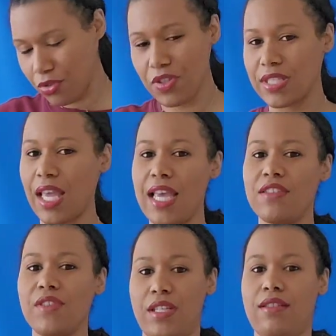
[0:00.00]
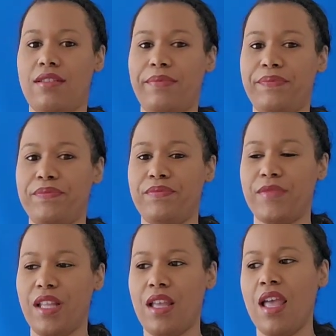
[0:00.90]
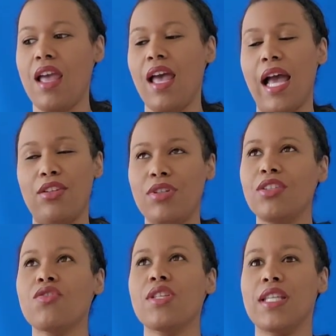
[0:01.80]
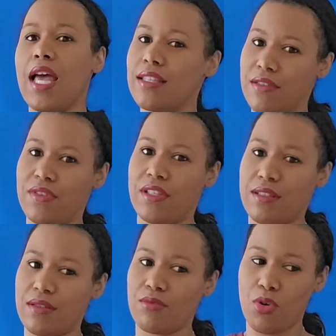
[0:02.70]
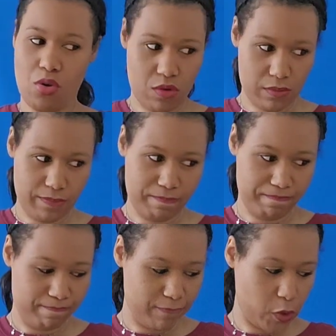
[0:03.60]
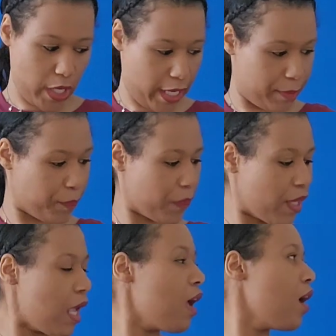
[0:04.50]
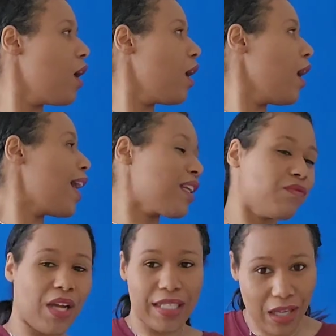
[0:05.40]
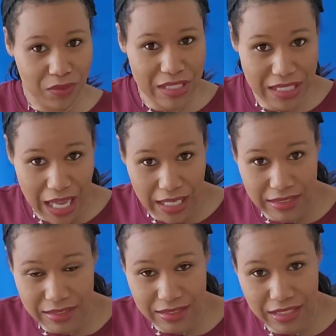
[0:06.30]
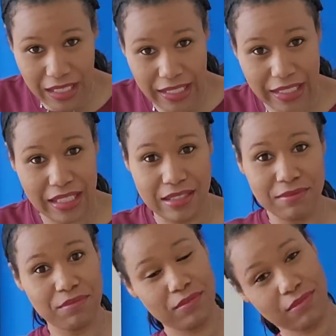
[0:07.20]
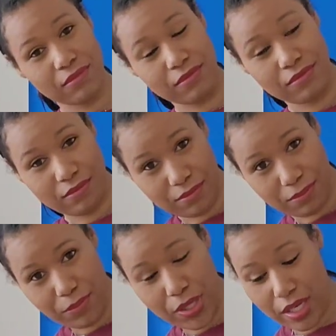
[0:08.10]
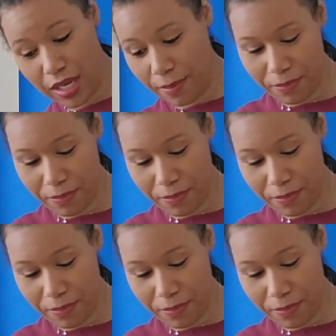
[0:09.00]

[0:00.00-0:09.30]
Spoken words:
know the size of this. I do not know the size of this roll. Okay, I can find out the size and I can put it up